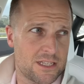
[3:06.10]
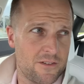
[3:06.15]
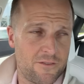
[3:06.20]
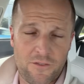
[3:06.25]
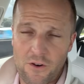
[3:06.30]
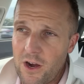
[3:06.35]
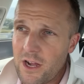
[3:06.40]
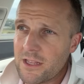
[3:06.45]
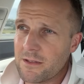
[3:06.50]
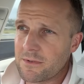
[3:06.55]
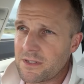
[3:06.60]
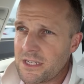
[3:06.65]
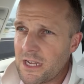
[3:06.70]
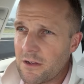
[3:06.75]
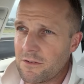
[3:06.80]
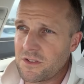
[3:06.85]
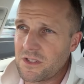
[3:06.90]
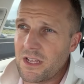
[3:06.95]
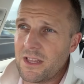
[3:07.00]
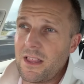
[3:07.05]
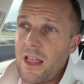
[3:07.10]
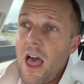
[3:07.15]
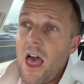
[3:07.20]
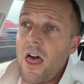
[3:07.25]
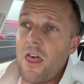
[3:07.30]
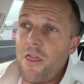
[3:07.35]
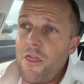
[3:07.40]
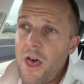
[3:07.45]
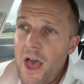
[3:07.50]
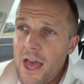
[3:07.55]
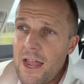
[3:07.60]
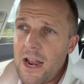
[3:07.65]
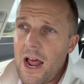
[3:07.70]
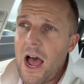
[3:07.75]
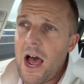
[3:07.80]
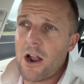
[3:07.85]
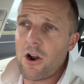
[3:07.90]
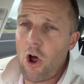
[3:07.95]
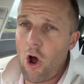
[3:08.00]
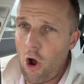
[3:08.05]
to find themselves in, that
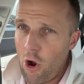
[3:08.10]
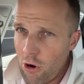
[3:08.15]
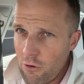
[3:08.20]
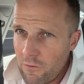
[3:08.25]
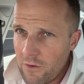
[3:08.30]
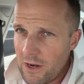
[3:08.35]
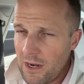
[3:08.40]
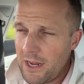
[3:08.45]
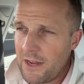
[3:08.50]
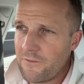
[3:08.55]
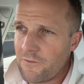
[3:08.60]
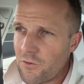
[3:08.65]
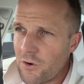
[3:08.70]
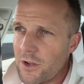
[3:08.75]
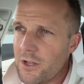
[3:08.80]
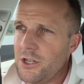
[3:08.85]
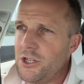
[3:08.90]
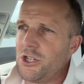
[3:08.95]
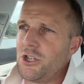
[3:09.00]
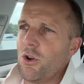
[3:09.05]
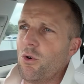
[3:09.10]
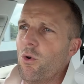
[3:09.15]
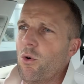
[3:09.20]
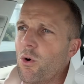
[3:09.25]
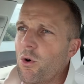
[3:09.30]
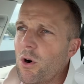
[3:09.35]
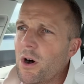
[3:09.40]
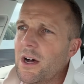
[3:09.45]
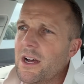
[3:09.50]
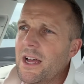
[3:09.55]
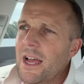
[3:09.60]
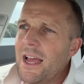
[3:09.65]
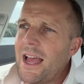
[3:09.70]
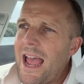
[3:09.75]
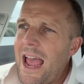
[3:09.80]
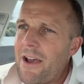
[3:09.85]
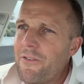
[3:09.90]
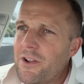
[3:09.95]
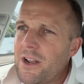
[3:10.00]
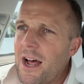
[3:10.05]
are over leveraged or
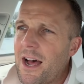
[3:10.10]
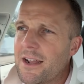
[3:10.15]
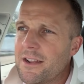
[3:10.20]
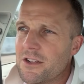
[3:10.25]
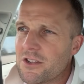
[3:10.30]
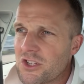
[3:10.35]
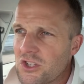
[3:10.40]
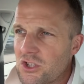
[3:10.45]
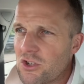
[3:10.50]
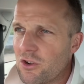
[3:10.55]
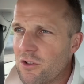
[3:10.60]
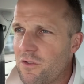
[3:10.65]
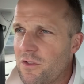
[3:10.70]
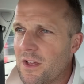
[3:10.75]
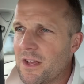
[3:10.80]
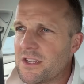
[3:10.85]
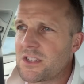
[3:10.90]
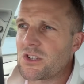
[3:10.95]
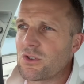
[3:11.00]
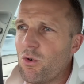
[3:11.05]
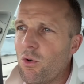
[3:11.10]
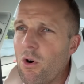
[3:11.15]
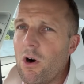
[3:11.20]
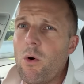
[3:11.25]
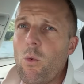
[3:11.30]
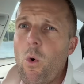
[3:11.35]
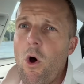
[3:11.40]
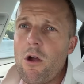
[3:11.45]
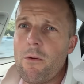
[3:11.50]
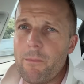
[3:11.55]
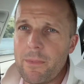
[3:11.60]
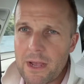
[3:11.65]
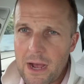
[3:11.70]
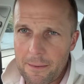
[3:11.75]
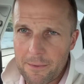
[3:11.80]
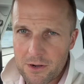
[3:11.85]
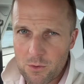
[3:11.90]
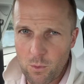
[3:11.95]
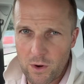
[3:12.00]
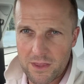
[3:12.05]
haven't understood this or won't be
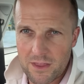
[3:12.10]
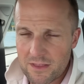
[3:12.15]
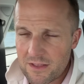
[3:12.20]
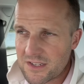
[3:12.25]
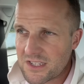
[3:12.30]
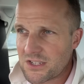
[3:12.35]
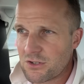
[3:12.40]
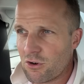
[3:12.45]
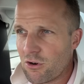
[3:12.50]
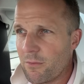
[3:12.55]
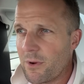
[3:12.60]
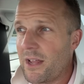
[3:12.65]
able to weather the storm.